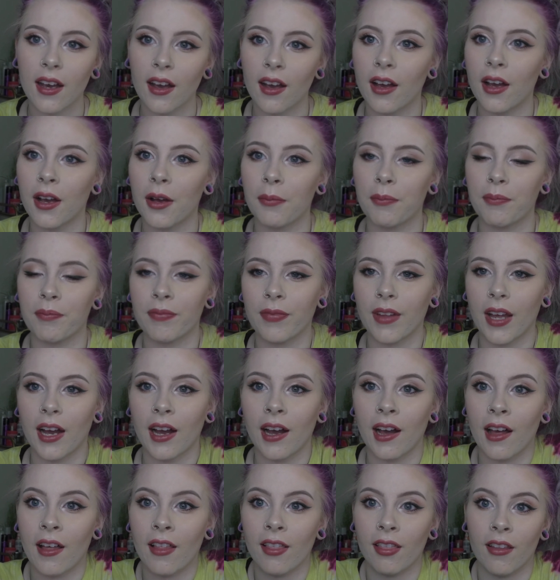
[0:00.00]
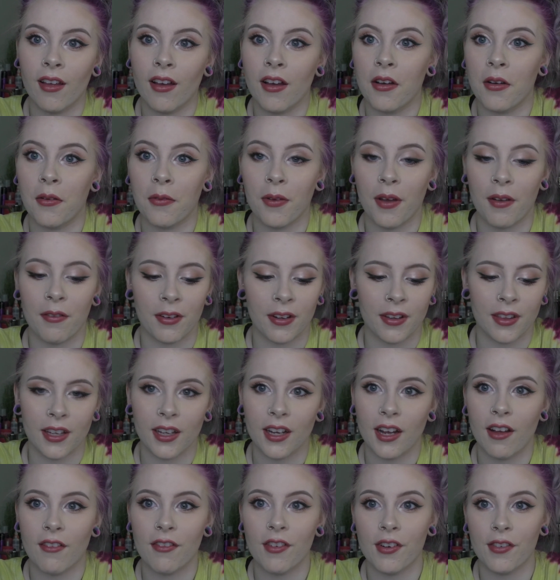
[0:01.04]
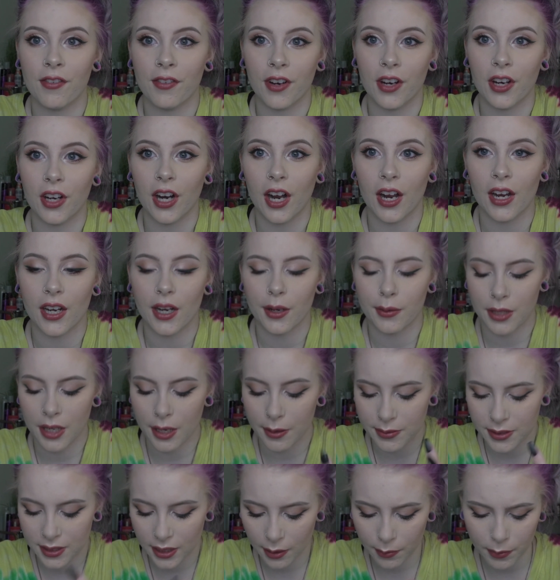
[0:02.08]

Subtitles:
I love everything I've ever gotten at Ipsy.